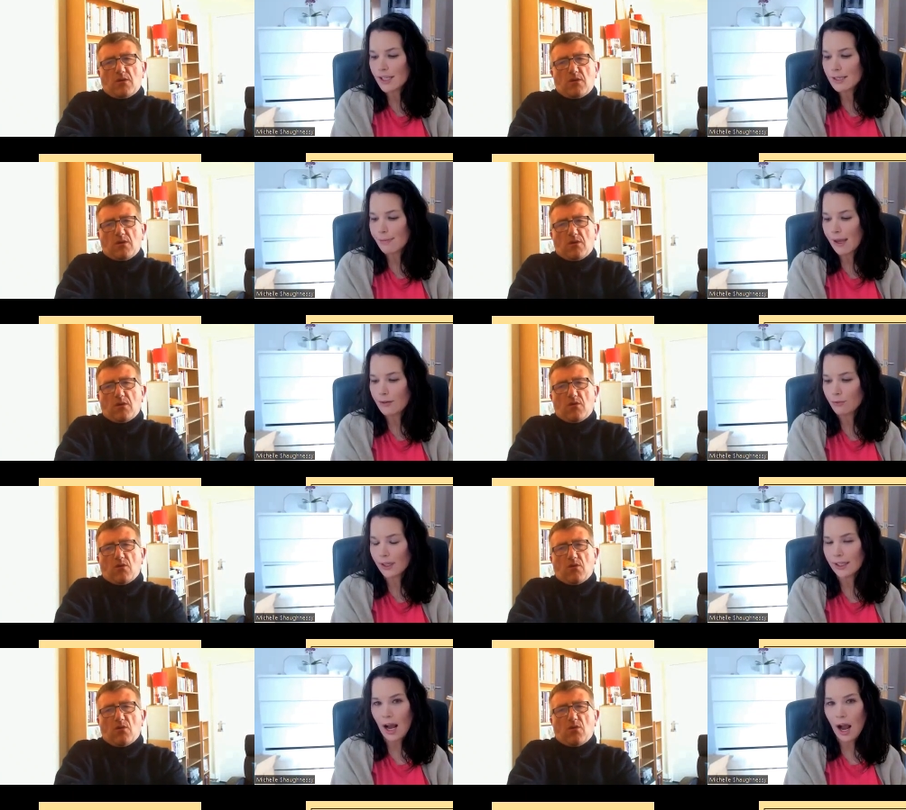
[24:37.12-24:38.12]
Speaker 1: just been
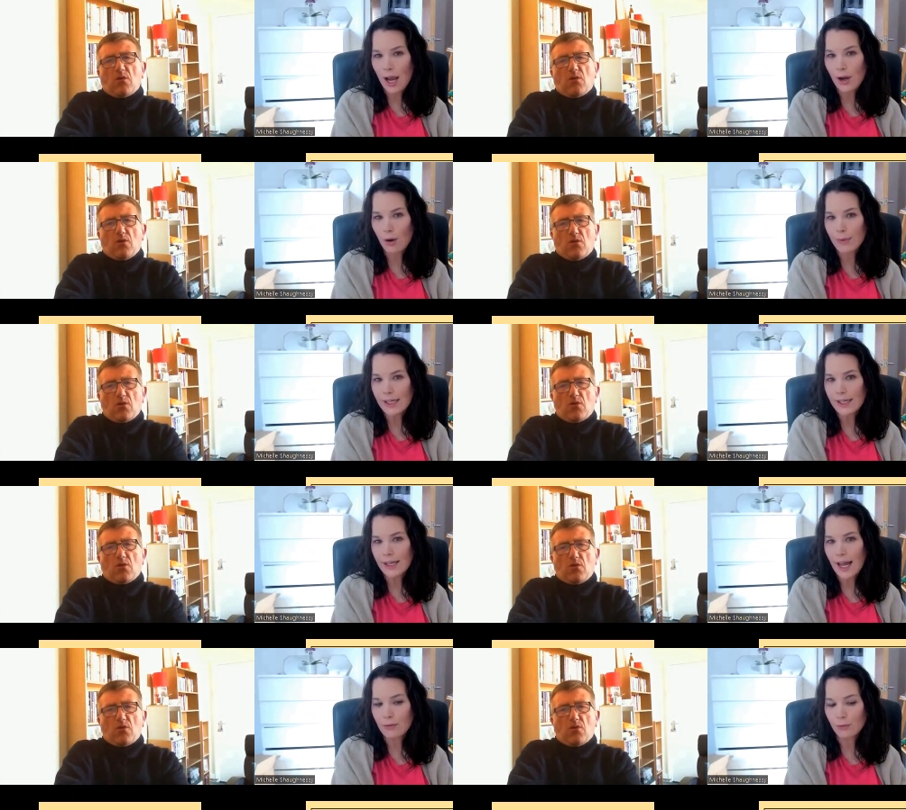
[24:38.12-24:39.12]
really eye
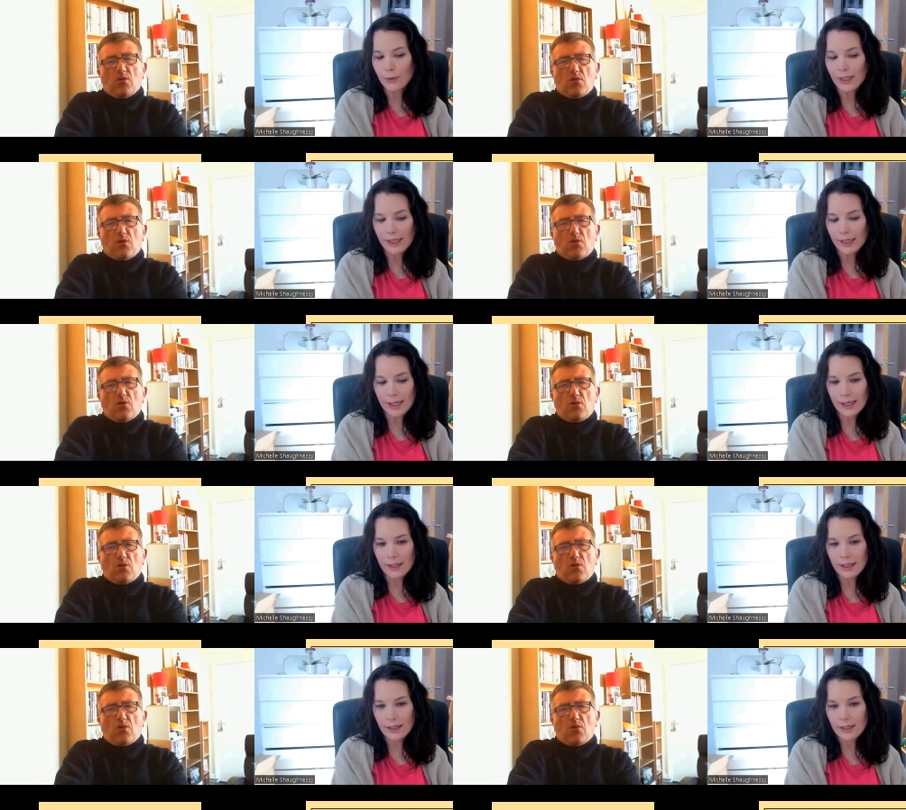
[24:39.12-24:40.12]
opening and
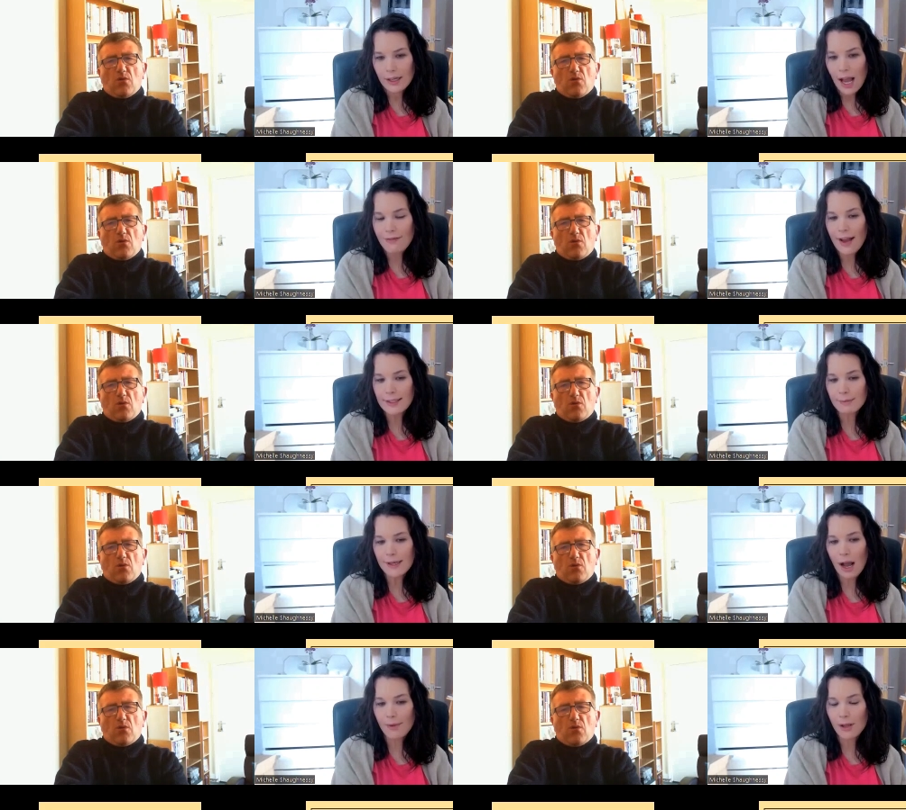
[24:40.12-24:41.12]
really, I've had to
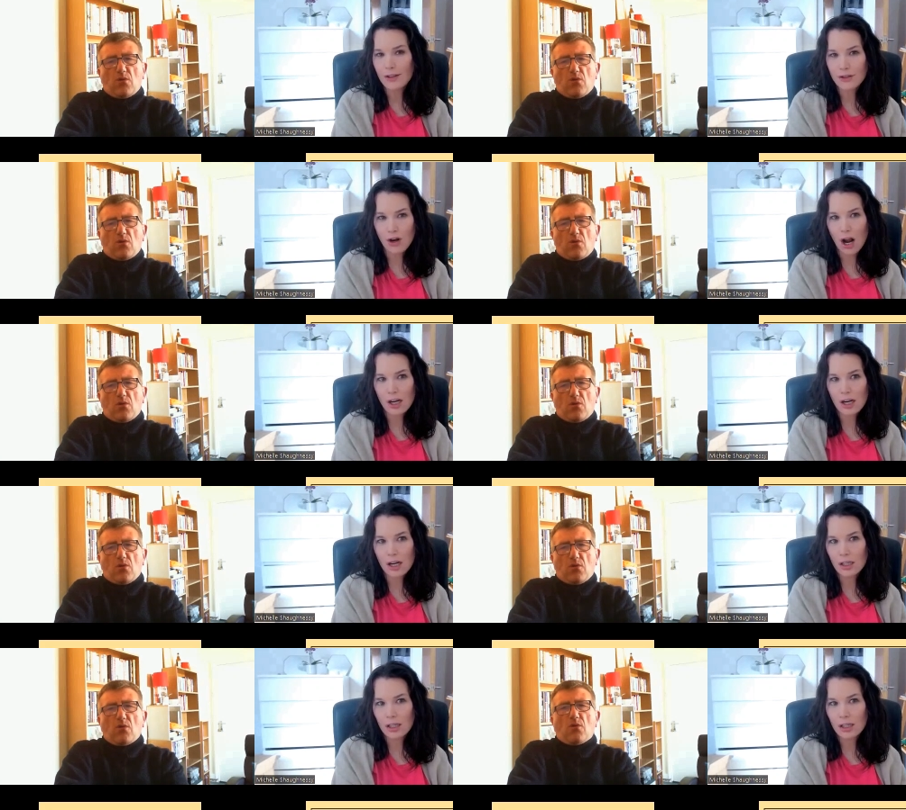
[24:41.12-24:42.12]
become a lot
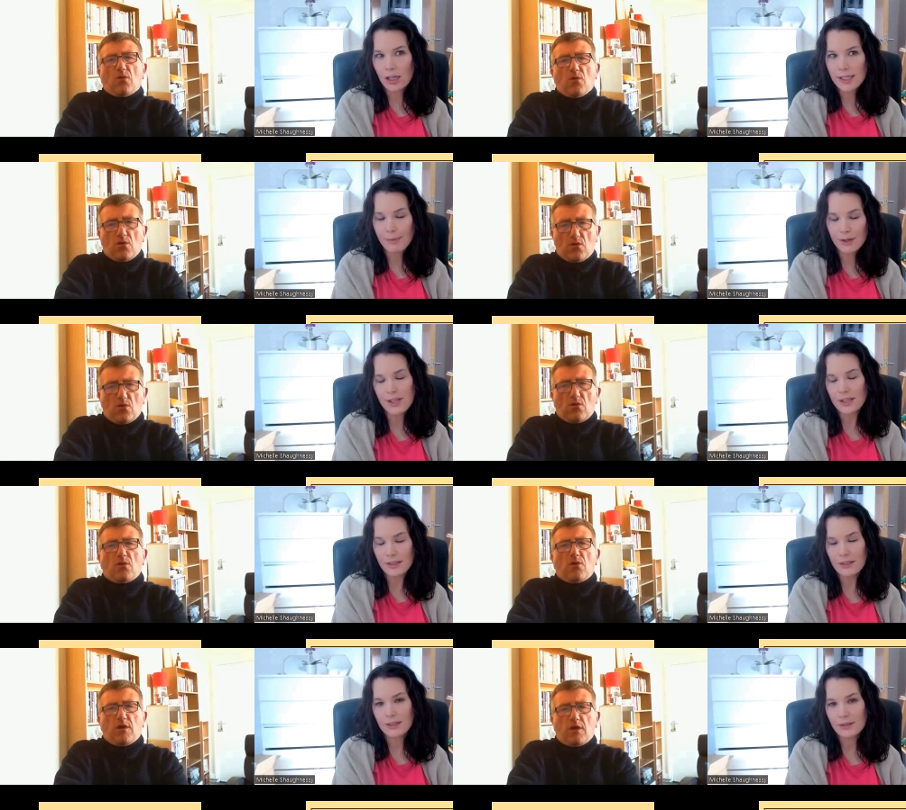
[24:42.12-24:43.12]
stronger as a
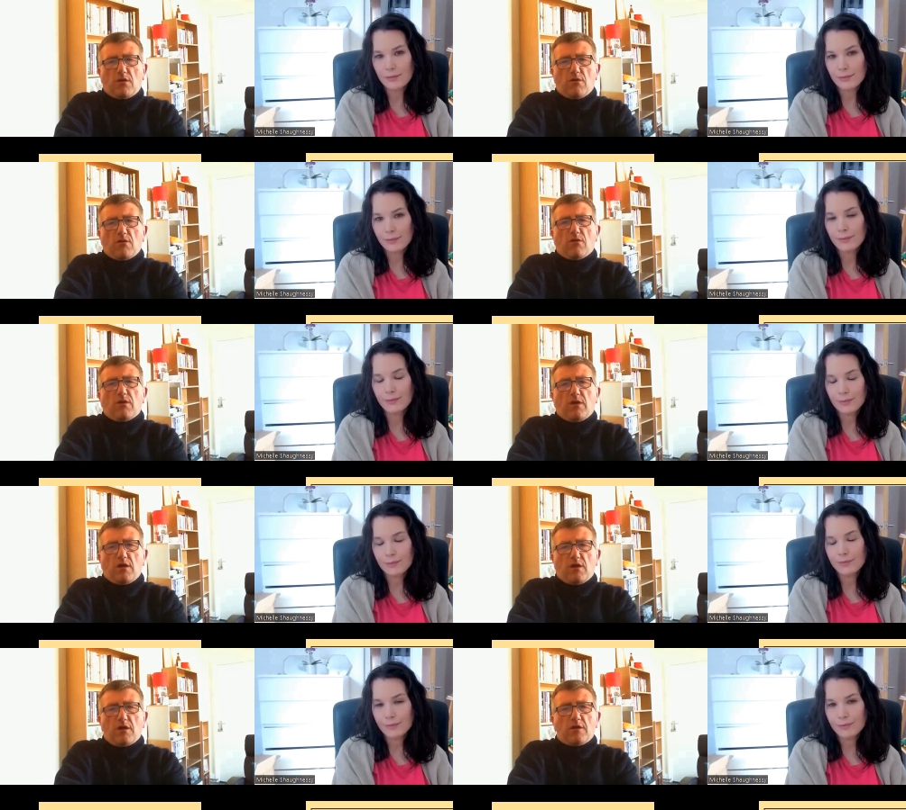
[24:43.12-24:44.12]
person.
Speaker 2: Yeah.
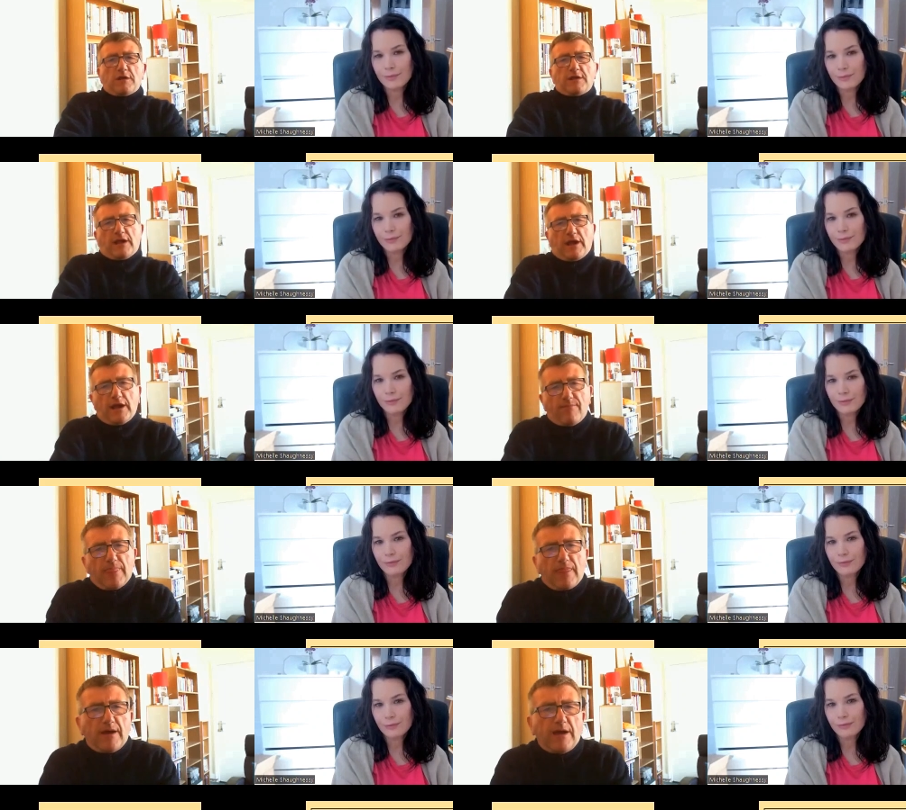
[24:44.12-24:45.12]
Yeah, yeah.
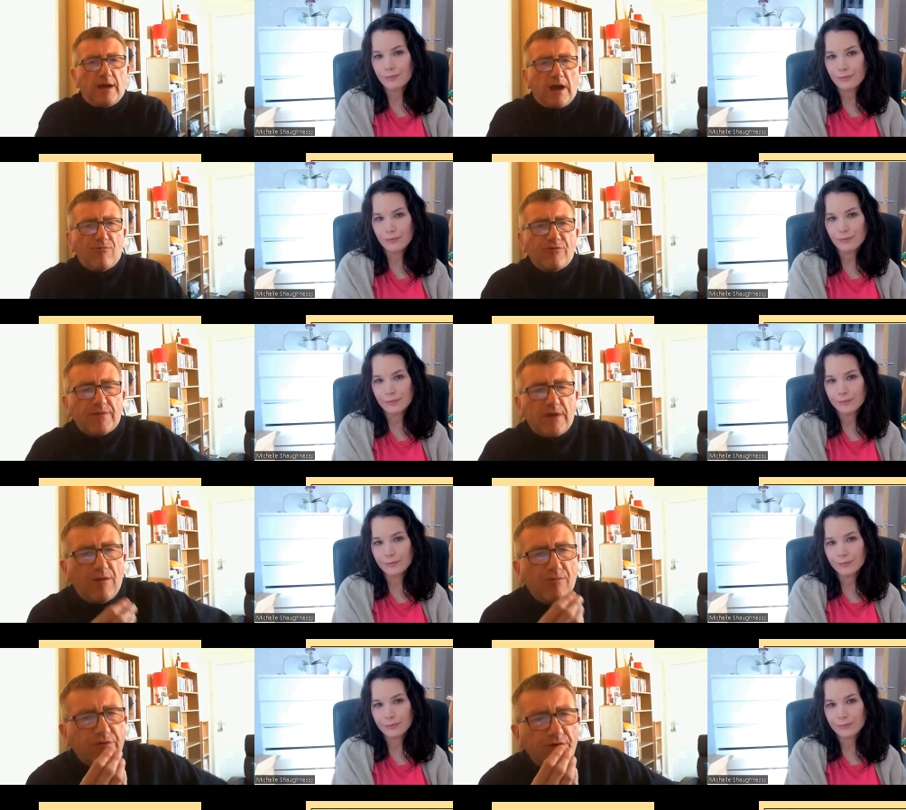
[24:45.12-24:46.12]
Um, uh, I was
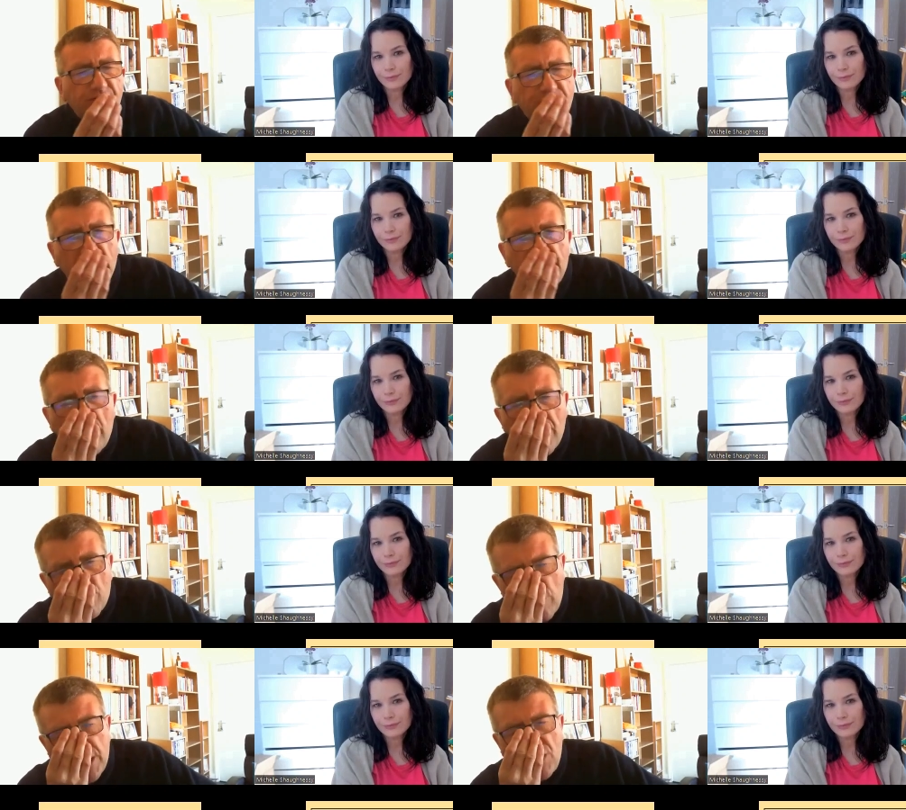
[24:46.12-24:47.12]
I was going to say
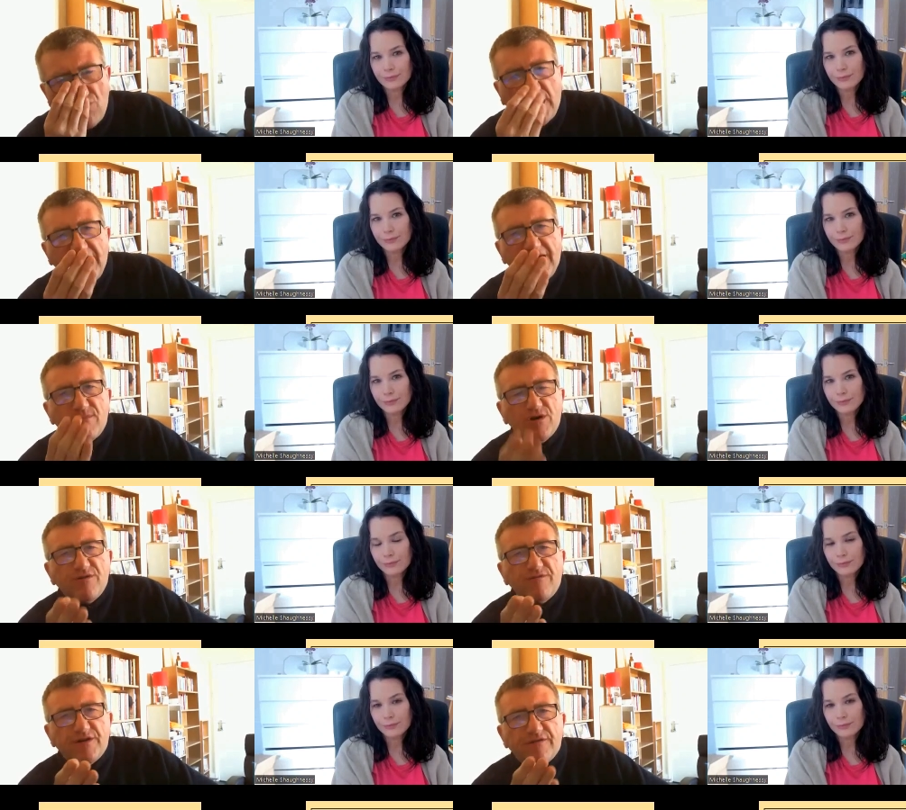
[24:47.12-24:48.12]
when when you came
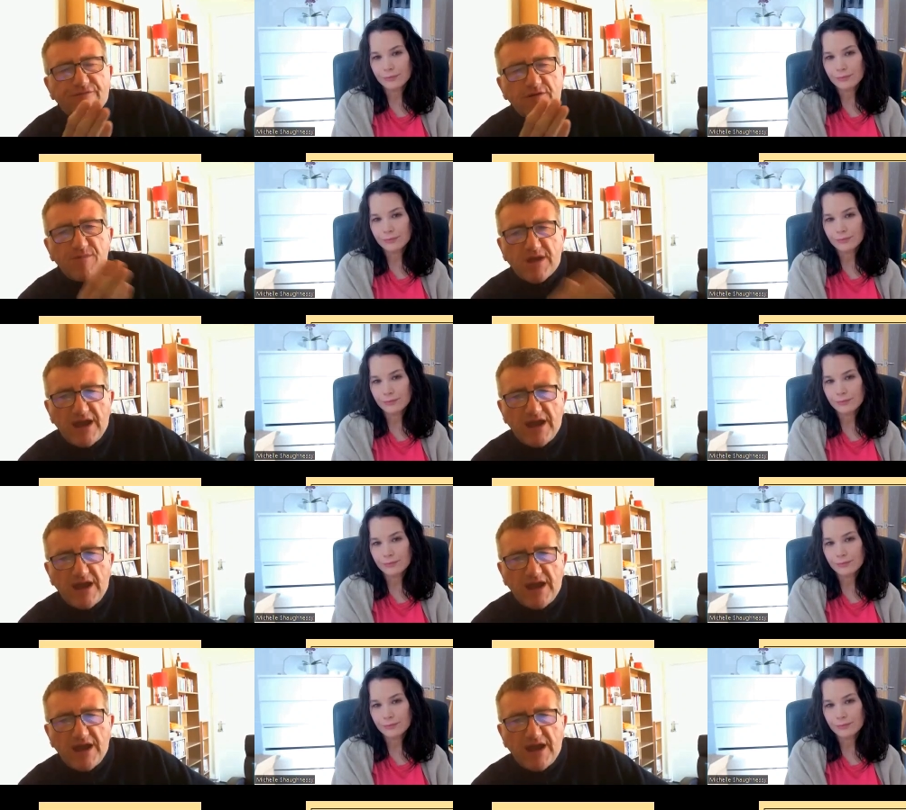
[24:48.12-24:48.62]
over from